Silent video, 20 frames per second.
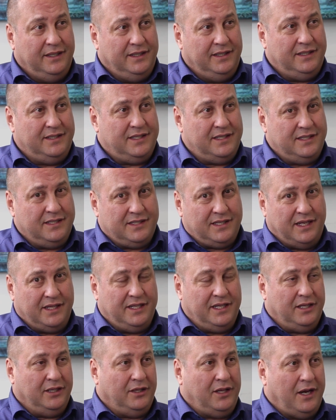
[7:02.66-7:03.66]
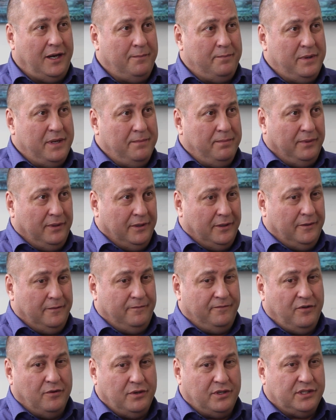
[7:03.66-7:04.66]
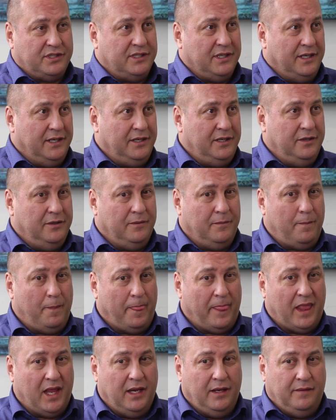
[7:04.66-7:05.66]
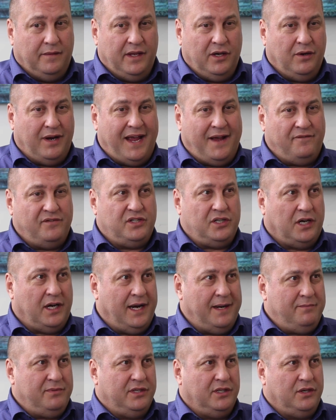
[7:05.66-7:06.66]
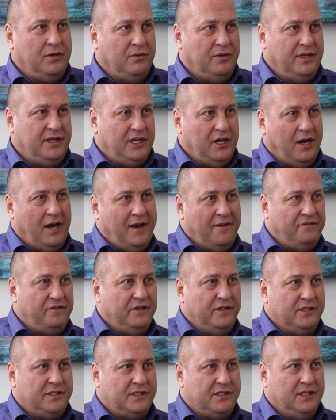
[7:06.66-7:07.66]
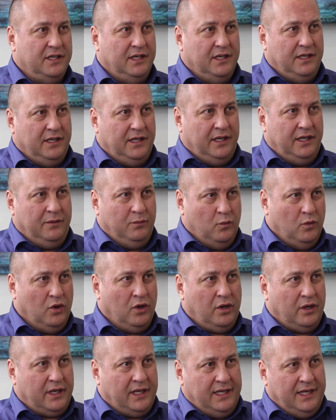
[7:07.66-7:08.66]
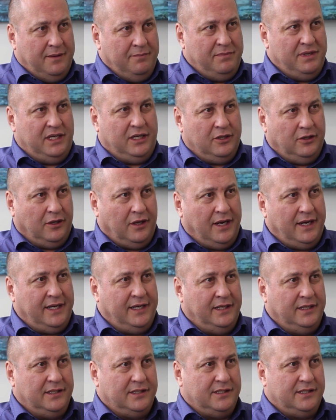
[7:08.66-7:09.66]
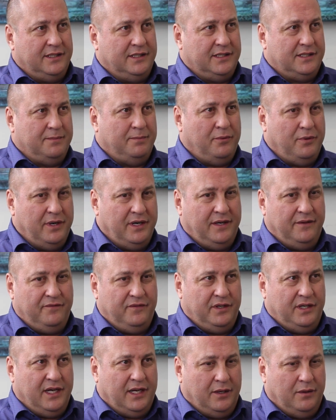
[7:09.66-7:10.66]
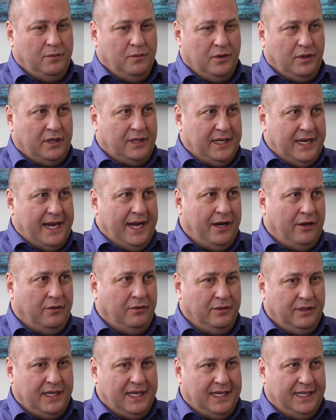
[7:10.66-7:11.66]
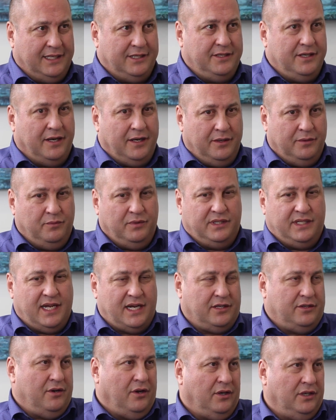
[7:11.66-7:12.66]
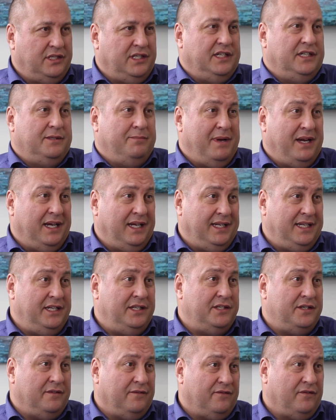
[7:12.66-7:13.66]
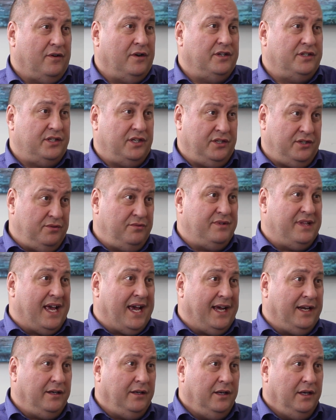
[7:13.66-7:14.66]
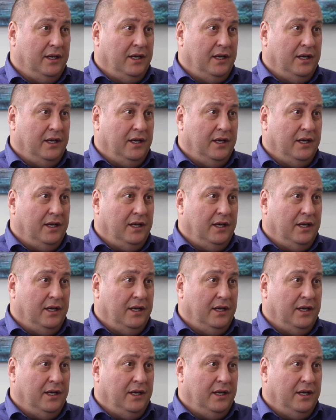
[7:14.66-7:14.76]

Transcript: is I think a lot of people are focused on, they don't have time to go to the office and work and then meet clients. It's the point of, you got to work now and get it done. And with technology, it's made it easier for us to do that,